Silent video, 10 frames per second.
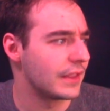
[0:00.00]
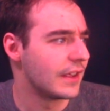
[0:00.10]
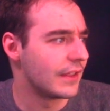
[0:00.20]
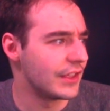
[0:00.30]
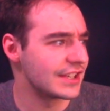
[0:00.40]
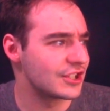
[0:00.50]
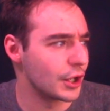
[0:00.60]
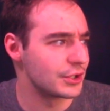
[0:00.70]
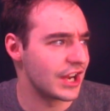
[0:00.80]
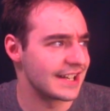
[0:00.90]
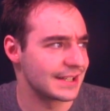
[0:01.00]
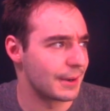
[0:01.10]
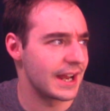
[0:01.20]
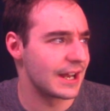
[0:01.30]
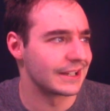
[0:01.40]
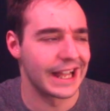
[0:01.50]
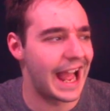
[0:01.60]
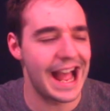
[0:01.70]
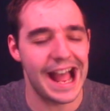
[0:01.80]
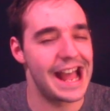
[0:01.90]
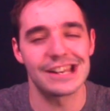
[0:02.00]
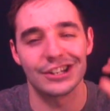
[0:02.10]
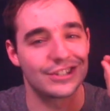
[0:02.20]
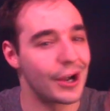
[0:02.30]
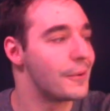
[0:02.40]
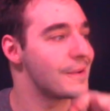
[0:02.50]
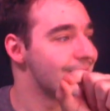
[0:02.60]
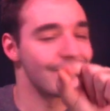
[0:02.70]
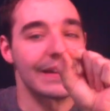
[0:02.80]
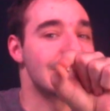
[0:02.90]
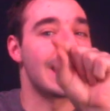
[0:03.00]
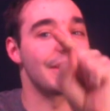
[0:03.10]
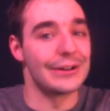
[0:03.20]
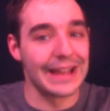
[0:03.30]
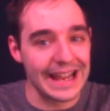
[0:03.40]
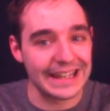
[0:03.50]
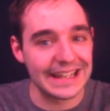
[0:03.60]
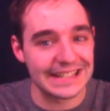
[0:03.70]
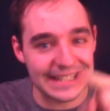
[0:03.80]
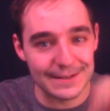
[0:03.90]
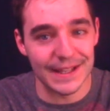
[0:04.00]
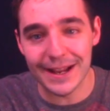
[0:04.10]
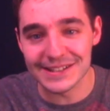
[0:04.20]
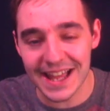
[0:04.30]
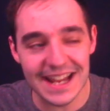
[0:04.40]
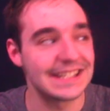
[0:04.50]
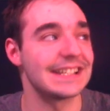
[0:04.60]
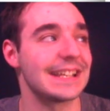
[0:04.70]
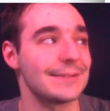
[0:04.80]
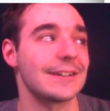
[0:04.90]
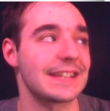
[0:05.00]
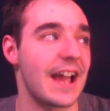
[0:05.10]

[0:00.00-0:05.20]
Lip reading: with this Joe Johnson right here. Like, I just don't like it. It seems like it's lazy. It seems like it's